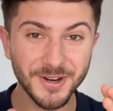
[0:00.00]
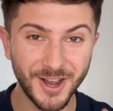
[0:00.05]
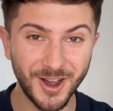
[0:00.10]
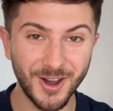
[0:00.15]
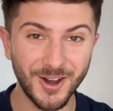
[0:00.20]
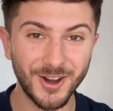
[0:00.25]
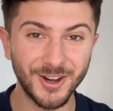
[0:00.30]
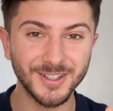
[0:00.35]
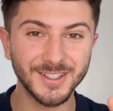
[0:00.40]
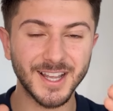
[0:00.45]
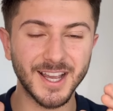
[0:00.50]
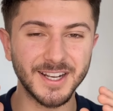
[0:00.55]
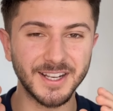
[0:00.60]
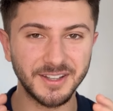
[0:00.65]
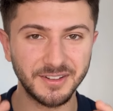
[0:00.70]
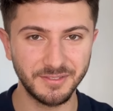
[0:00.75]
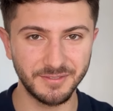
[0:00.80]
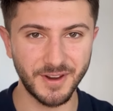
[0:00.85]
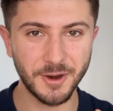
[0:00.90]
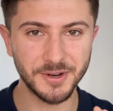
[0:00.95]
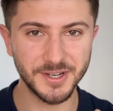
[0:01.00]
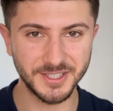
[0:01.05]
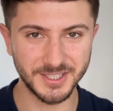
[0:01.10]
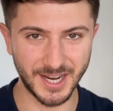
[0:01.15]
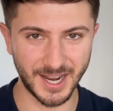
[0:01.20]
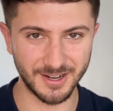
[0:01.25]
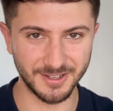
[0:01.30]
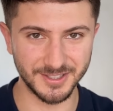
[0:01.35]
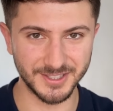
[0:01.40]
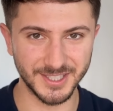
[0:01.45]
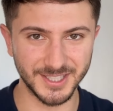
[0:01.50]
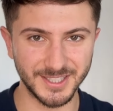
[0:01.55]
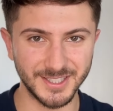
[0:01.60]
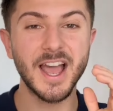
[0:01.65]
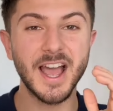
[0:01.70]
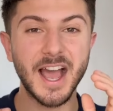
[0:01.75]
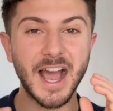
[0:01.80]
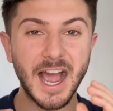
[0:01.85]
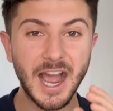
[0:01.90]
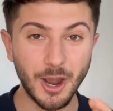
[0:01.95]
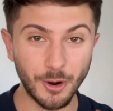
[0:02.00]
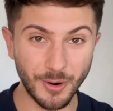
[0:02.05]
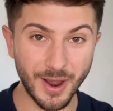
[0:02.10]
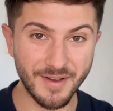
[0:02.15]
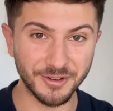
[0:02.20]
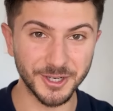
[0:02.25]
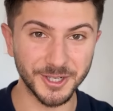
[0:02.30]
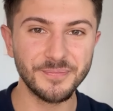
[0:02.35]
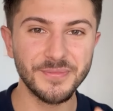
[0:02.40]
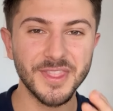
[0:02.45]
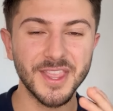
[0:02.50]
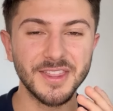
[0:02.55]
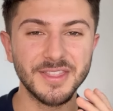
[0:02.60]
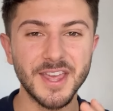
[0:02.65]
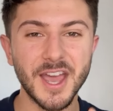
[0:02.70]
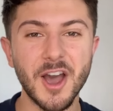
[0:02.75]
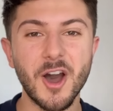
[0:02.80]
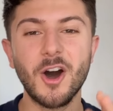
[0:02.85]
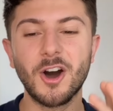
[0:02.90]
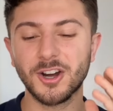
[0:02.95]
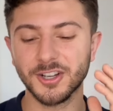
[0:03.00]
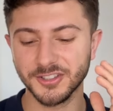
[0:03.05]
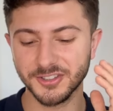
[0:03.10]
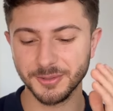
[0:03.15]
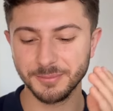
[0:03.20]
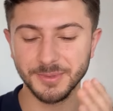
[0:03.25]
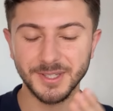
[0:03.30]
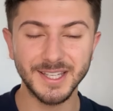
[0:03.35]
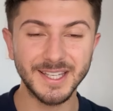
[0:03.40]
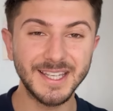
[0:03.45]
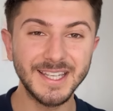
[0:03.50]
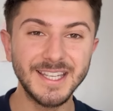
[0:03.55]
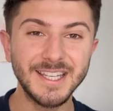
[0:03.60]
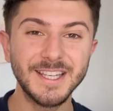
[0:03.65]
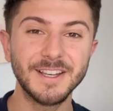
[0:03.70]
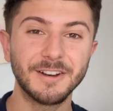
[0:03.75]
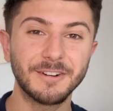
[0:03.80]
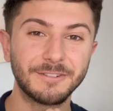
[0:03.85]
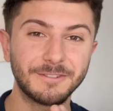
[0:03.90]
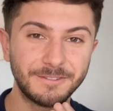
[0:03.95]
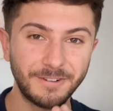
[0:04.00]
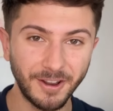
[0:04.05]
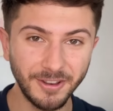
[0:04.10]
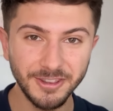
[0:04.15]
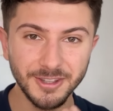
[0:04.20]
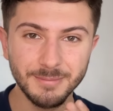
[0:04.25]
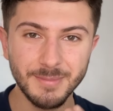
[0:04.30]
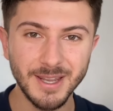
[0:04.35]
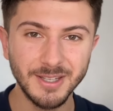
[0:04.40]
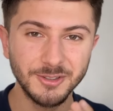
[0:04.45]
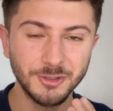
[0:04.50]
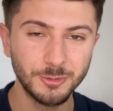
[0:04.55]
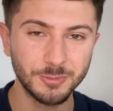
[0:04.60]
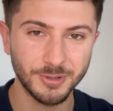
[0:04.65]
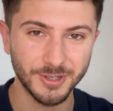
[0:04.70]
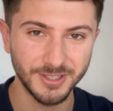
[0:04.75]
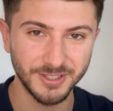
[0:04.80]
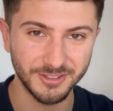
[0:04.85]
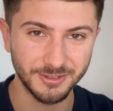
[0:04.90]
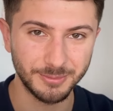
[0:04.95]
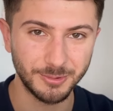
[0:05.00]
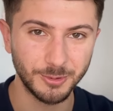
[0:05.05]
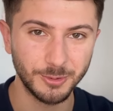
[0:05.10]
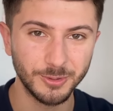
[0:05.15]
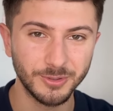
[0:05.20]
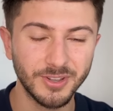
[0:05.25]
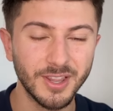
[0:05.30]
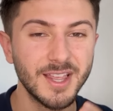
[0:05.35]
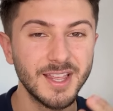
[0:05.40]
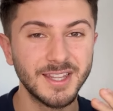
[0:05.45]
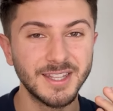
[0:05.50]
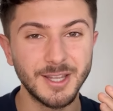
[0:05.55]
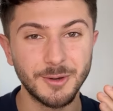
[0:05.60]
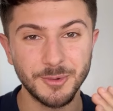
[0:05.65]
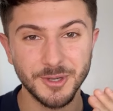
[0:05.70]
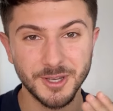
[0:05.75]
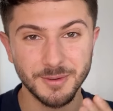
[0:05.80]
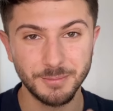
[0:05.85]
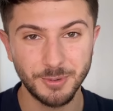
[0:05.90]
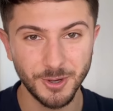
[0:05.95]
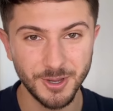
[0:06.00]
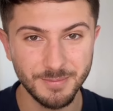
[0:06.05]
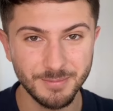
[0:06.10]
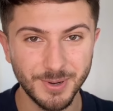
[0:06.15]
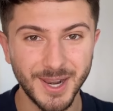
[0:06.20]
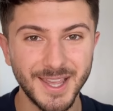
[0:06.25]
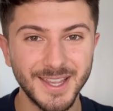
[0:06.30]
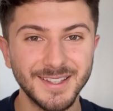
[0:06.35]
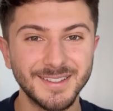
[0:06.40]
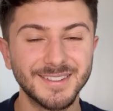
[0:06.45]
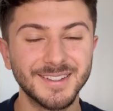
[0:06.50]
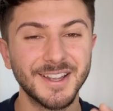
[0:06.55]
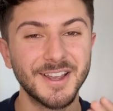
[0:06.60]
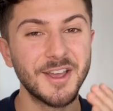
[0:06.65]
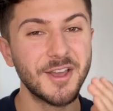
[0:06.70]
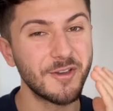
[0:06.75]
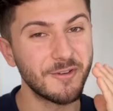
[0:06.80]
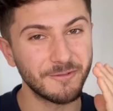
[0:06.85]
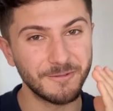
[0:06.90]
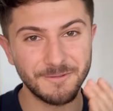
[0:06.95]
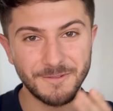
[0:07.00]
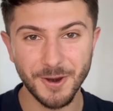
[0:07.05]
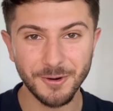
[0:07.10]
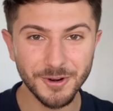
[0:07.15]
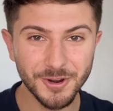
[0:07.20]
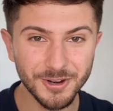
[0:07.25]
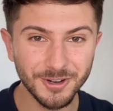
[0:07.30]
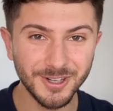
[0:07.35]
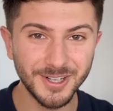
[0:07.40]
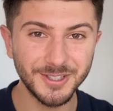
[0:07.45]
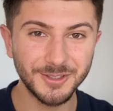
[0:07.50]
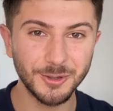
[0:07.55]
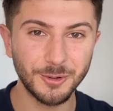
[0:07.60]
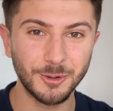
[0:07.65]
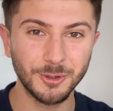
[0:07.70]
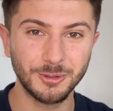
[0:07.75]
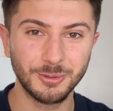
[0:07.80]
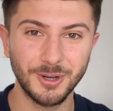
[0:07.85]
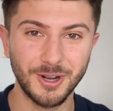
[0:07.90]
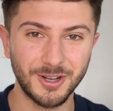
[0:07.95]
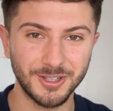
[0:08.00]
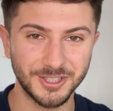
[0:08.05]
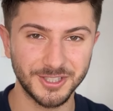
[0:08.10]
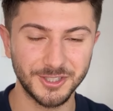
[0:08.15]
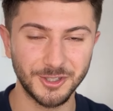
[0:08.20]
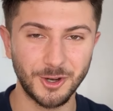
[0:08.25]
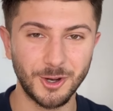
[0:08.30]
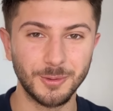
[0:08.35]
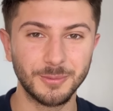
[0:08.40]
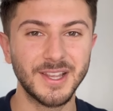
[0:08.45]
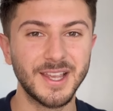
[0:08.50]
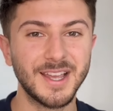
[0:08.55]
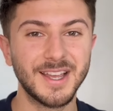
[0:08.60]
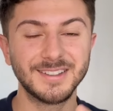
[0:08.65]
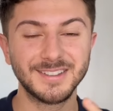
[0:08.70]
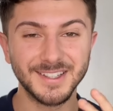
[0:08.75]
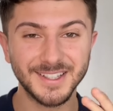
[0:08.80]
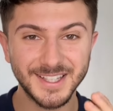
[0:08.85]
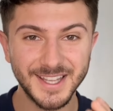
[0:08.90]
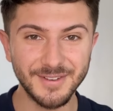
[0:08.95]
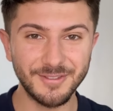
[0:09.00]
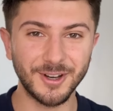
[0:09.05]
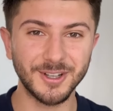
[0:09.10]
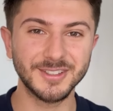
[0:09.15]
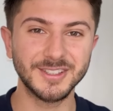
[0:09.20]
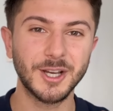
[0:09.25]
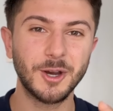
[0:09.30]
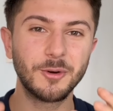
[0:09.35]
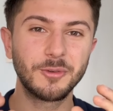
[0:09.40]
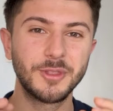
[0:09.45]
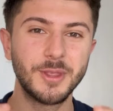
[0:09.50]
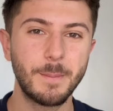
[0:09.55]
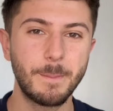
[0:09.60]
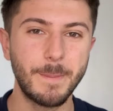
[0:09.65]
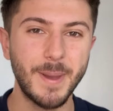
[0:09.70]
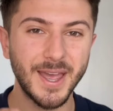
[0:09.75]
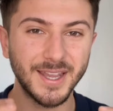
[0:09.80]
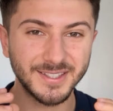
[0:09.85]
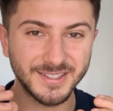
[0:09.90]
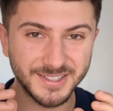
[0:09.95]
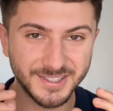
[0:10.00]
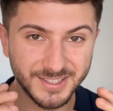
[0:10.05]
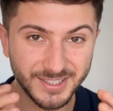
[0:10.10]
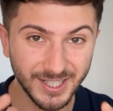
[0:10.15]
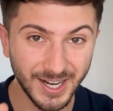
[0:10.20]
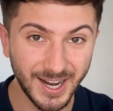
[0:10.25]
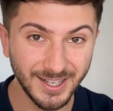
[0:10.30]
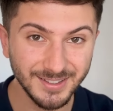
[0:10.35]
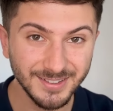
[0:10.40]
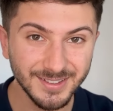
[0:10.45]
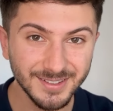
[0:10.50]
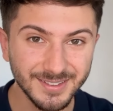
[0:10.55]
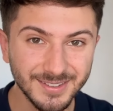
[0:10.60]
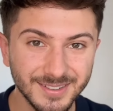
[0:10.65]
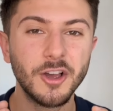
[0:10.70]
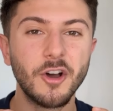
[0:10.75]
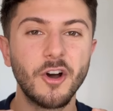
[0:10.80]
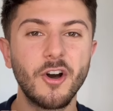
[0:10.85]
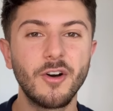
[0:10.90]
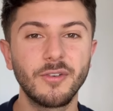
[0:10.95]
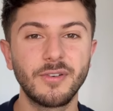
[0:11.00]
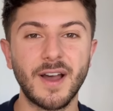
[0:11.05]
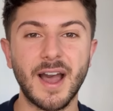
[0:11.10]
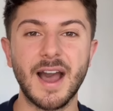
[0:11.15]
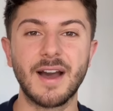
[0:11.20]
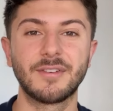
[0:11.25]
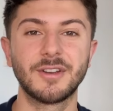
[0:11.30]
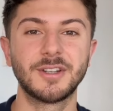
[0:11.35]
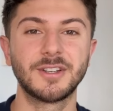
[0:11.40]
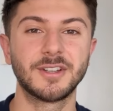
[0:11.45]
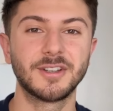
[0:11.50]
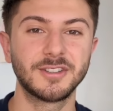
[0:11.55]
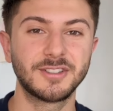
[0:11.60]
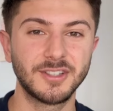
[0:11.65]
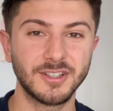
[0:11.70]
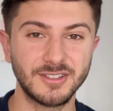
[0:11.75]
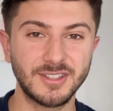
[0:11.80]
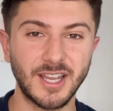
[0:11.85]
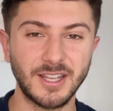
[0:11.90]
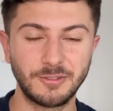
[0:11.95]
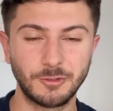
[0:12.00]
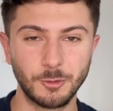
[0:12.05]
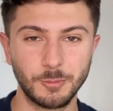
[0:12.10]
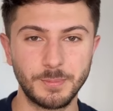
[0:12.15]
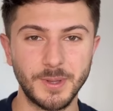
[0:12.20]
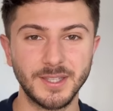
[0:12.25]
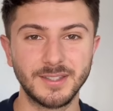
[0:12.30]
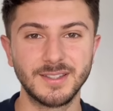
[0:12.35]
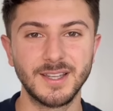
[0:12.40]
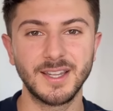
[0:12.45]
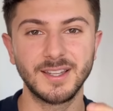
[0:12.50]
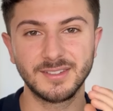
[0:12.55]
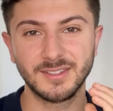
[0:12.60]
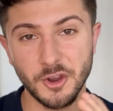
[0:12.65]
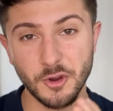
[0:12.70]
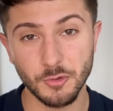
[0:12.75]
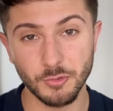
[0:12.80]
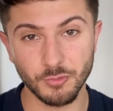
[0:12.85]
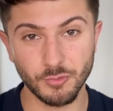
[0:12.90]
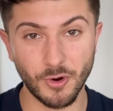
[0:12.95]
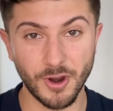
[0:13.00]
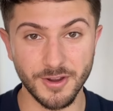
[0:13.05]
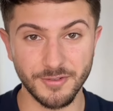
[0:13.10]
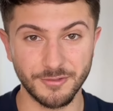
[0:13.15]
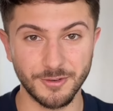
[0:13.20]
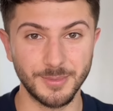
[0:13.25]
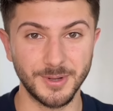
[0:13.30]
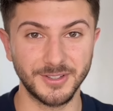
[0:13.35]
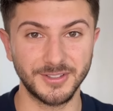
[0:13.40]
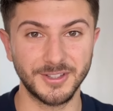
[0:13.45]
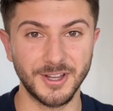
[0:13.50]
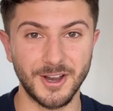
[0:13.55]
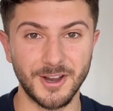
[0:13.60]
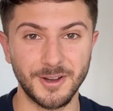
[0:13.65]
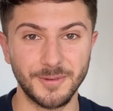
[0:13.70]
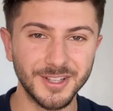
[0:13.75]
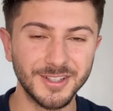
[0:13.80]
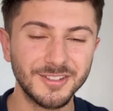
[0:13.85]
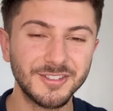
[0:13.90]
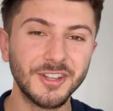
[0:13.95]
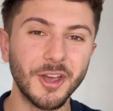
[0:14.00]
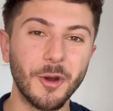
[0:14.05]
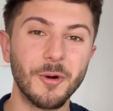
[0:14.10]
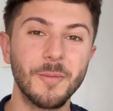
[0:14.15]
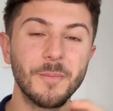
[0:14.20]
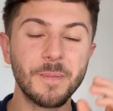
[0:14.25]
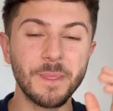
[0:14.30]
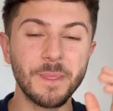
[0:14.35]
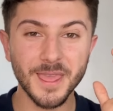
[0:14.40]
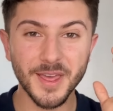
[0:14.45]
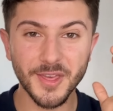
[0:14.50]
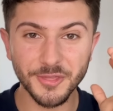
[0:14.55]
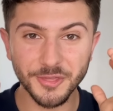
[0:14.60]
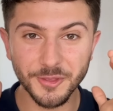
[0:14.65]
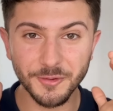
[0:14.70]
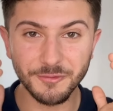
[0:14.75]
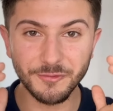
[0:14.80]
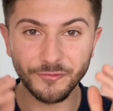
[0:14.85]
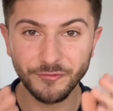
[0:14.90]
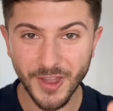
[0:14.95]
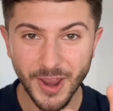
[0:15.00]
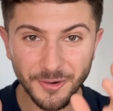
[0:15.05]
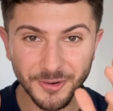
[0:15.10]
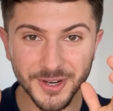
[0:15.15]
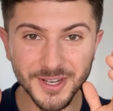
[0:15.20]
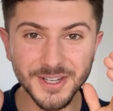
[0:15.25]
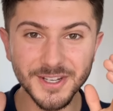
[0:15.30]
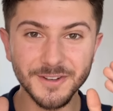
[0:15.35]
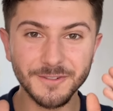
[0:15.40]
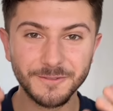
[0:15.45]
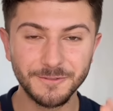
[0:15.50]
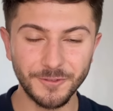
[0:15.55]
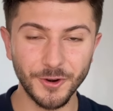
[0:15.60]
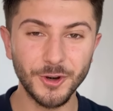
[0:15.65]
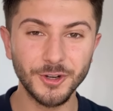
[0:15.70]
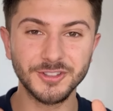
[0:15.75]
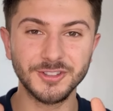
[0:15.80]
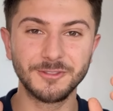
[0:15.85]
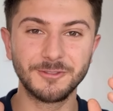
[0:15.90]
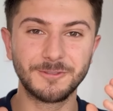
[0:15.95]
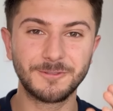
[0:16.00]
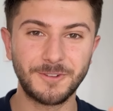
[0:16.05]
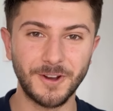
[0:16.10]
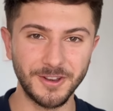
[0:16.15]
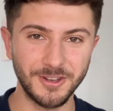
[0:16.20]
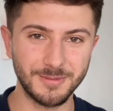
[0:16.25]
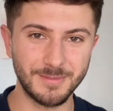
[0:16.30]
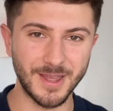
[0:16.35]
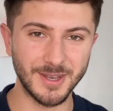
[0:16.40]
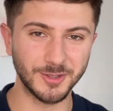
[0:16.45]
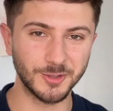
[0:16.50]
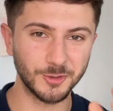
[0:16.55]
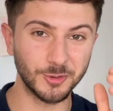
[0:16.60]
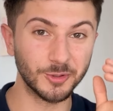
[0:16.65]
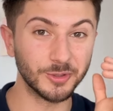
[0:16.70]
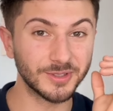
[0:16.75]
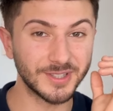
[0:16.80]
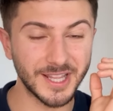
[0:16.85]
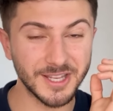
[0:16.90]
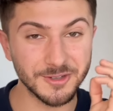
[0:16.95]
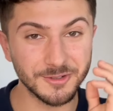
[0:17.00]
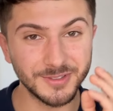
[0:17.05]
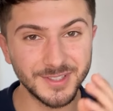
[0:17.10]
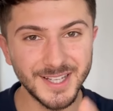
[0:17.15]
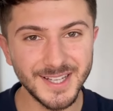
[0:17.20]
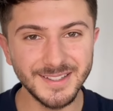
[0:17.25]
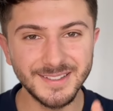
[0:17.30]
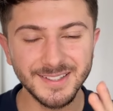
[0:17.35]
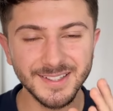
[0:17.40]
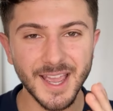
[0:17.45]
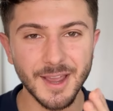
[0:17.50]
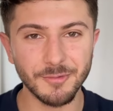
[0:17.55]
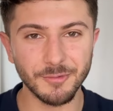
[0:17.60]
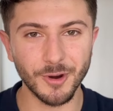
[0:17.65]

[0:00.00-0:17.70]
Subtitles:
hard and it's very challenging. However, there are some key fundamental principles that we can put in place very early doors with our shops to give ourselves the best chance of having a successful business right from the start. So the very first fundamental that you need to get